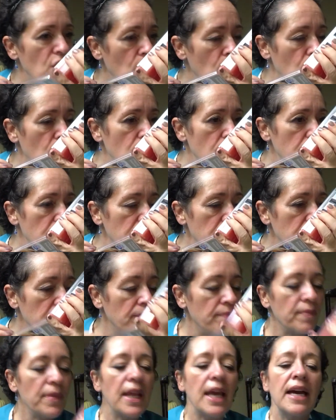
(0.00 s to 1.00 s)
note,
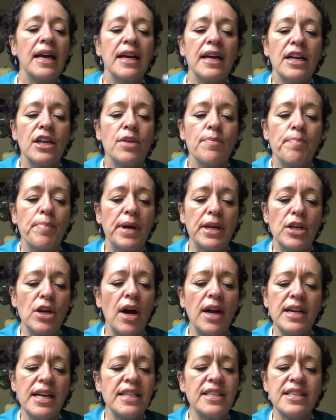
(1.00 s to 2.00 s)
but
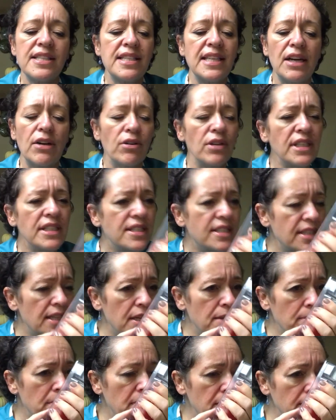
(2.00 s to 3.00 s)
not necessarily
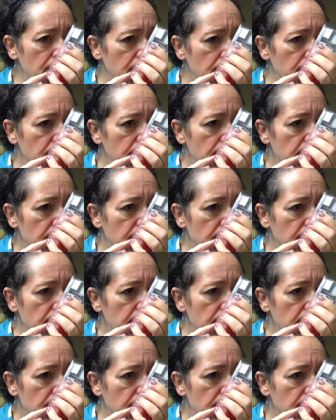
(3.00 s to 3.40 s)
cinnamon,